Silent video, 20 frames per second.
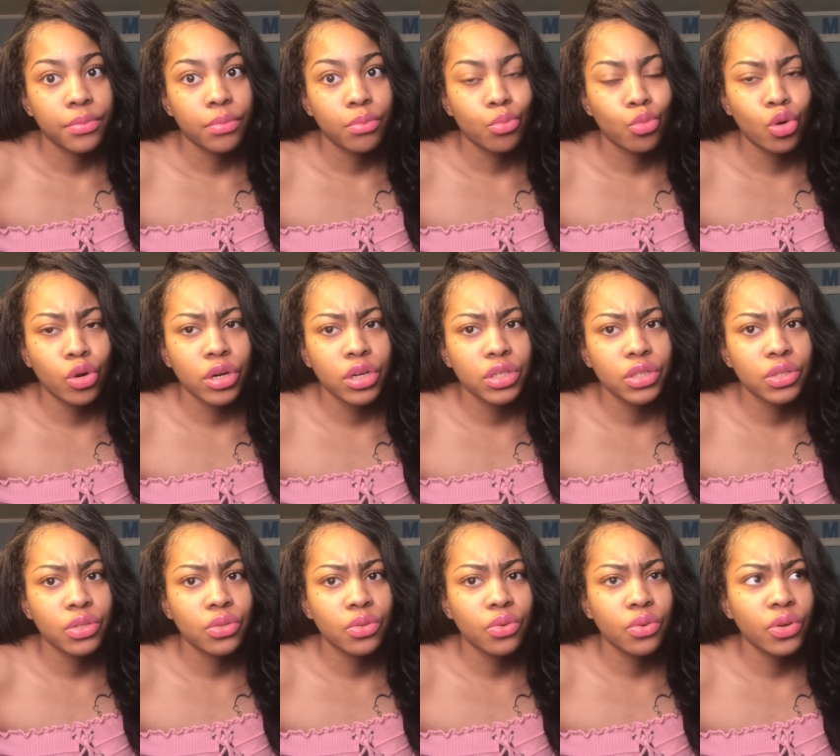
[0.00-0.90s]
more of the
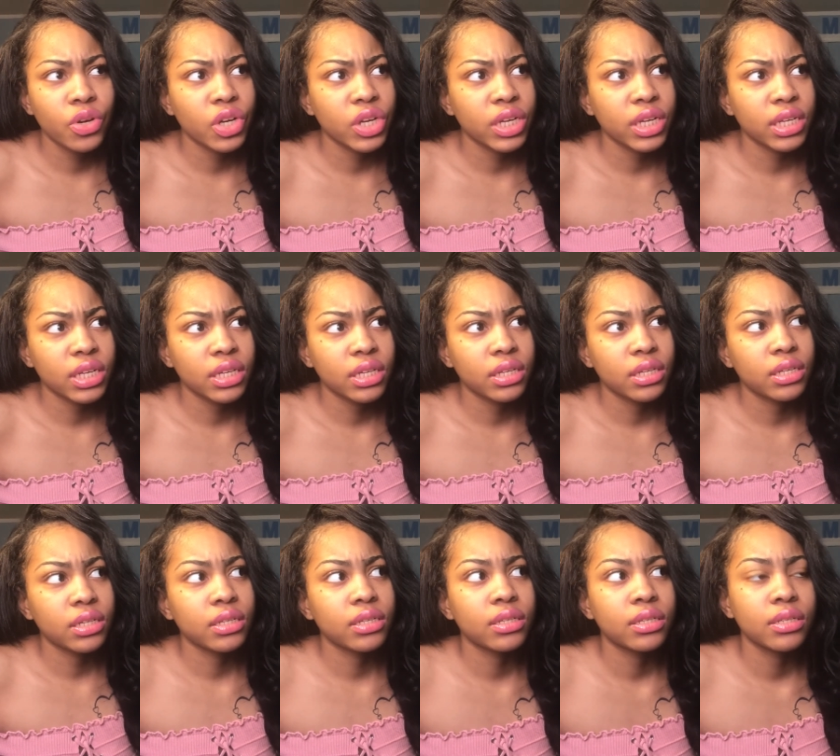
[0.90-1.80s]
story
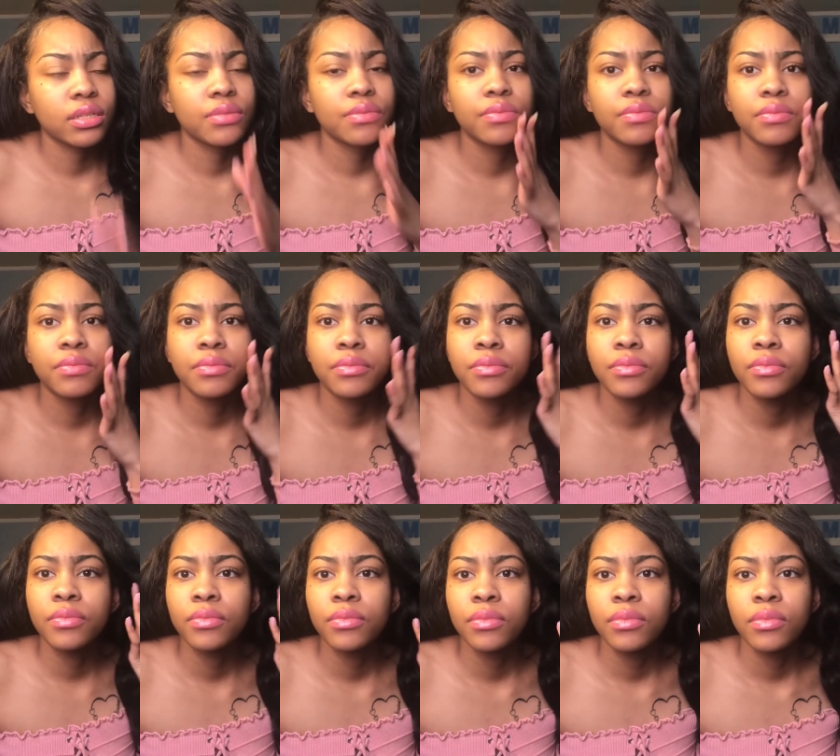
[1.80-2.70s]
is,
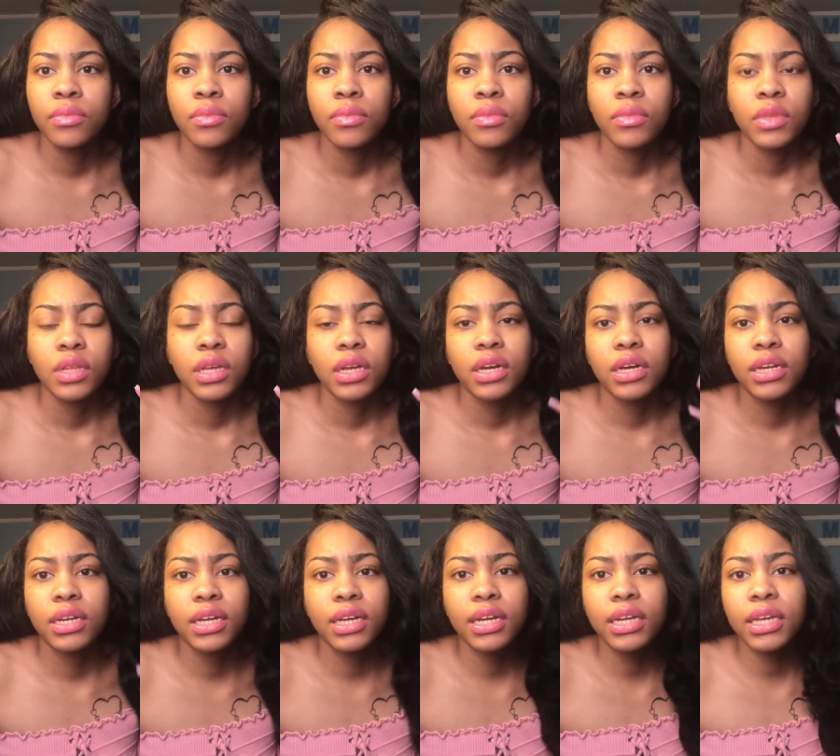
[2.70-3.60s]

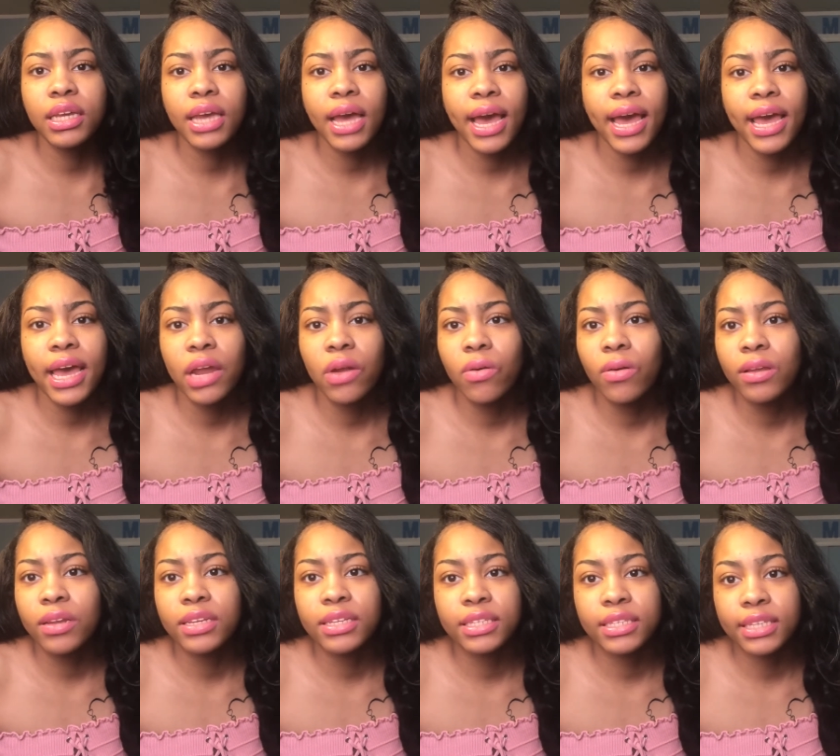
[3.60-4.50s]
clearly I had
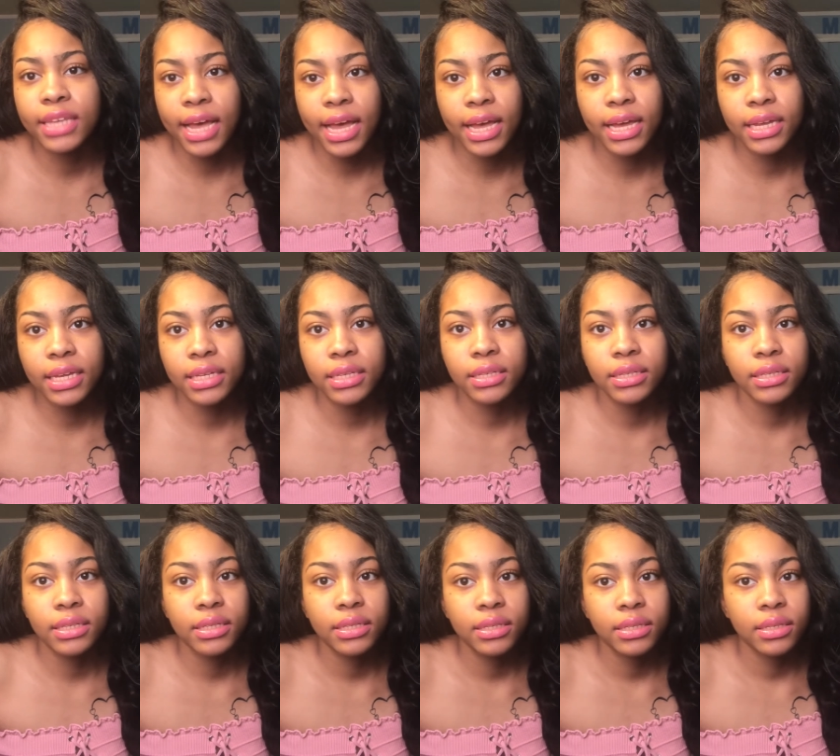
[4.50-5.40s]
all the
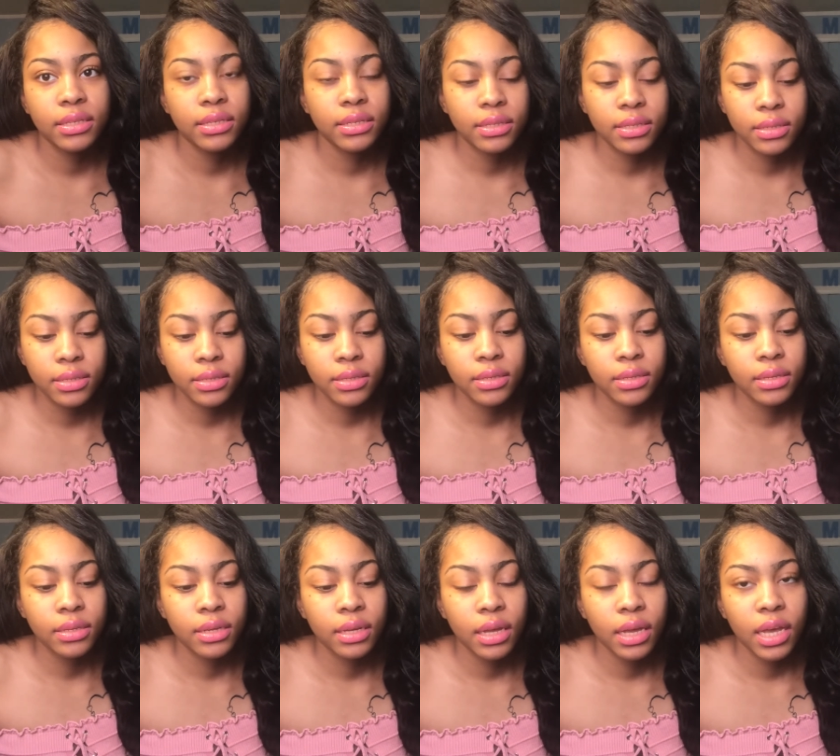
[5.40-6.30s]
signs.
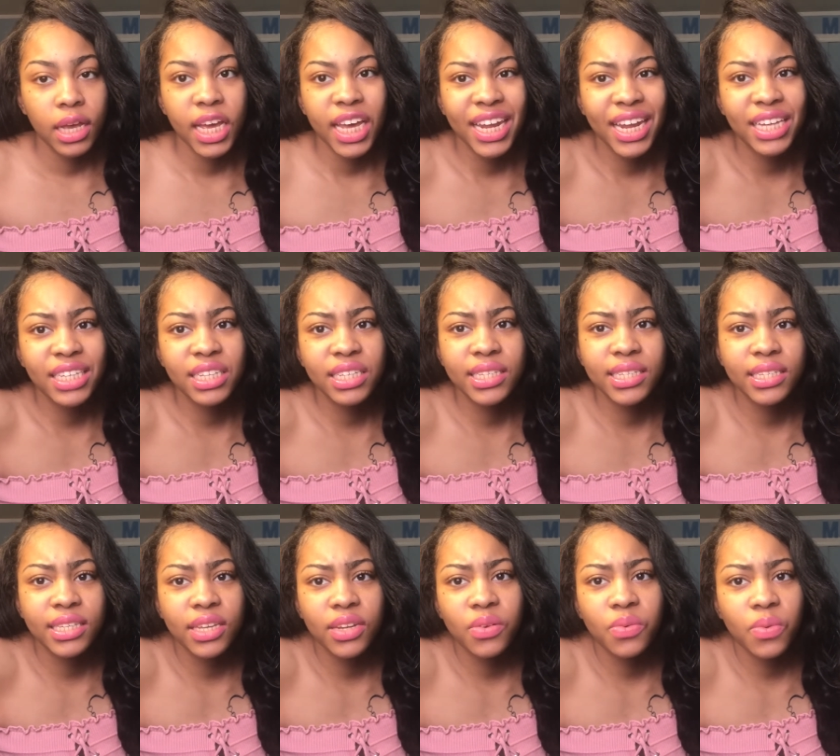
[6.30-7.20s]
I
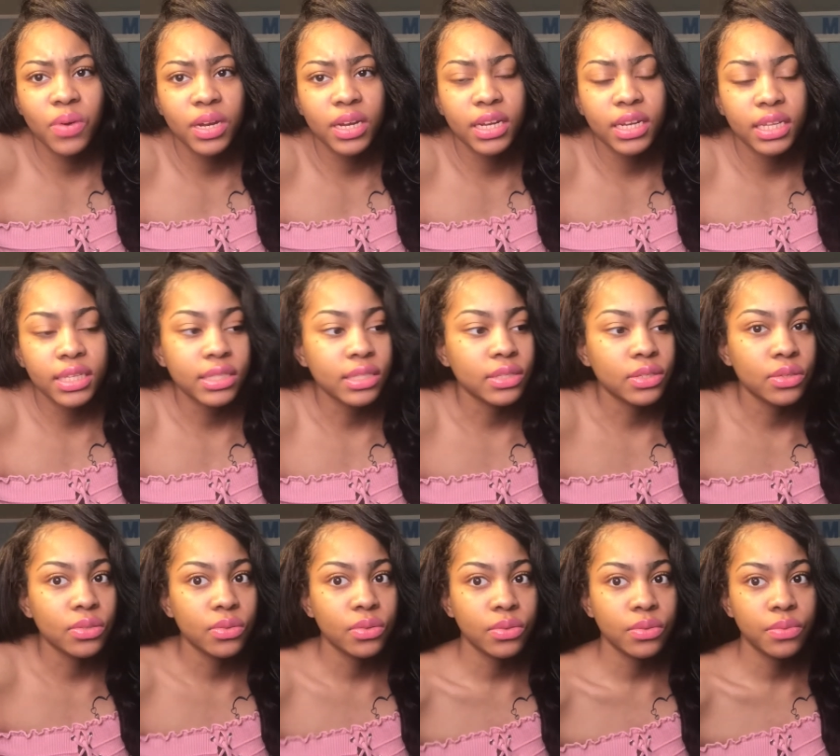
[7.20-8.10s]
just didn't want to listen
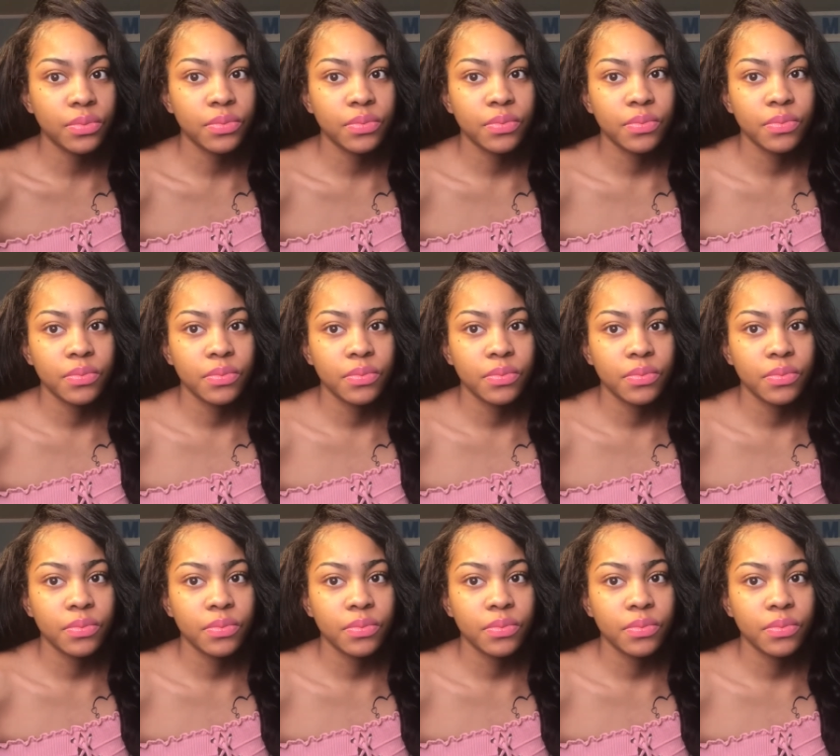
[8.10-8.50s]
to him.